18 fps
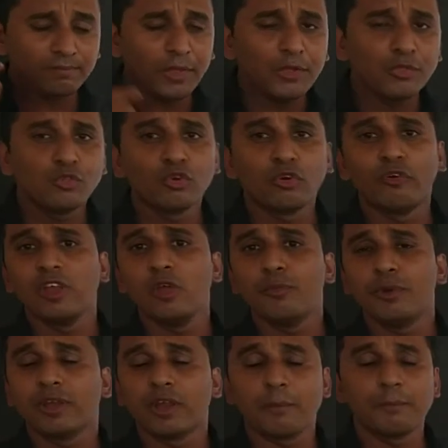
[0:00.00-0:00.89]
through our
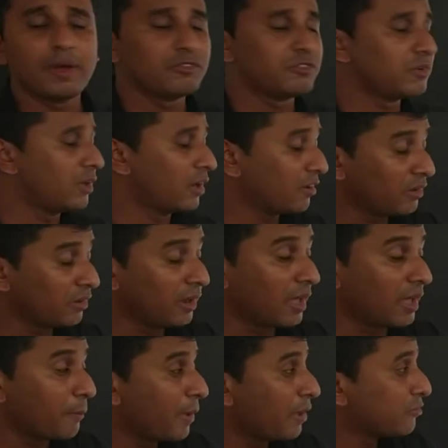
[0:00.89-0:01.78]
human capacity, reasoning
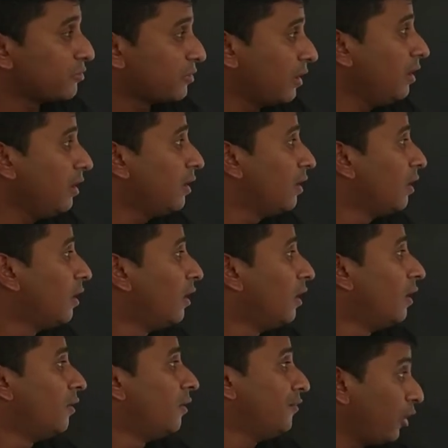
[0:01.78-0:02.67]
capacity,
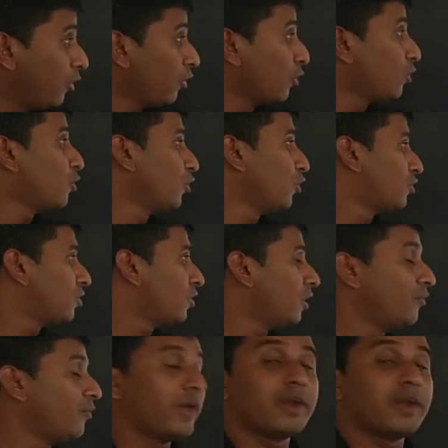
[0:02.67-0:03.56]
we know the truth,
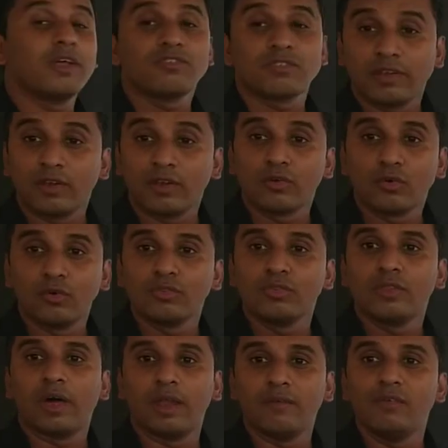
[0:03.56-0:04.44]
we understand the
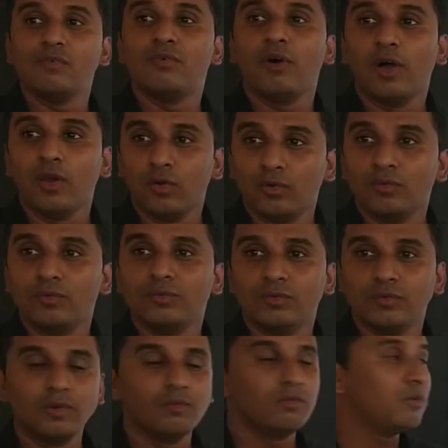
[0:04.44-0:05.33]
truth, and we
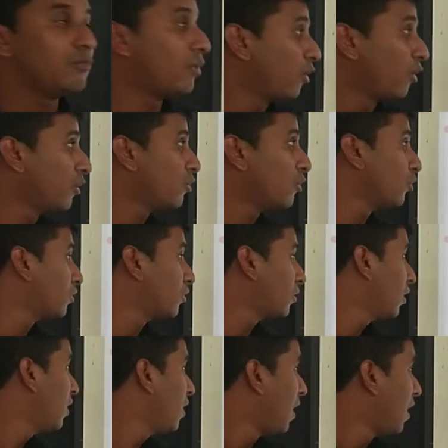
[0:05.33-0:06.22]
follow the
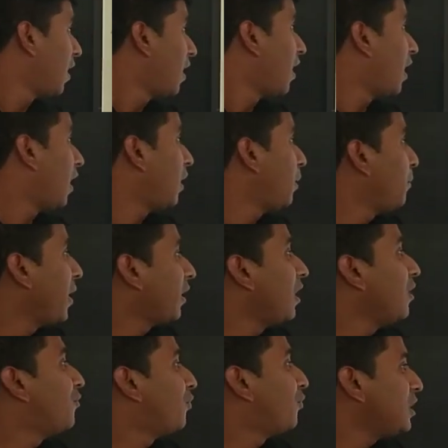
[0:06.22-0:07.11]
truth. And
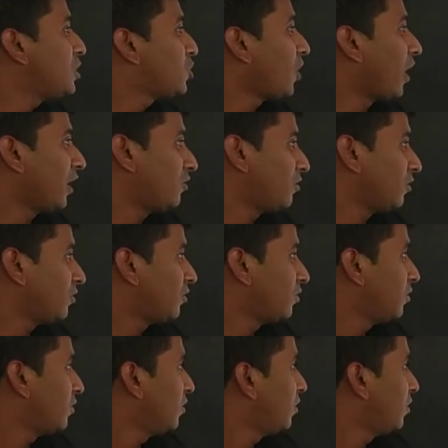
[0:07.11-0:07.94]
making free choices.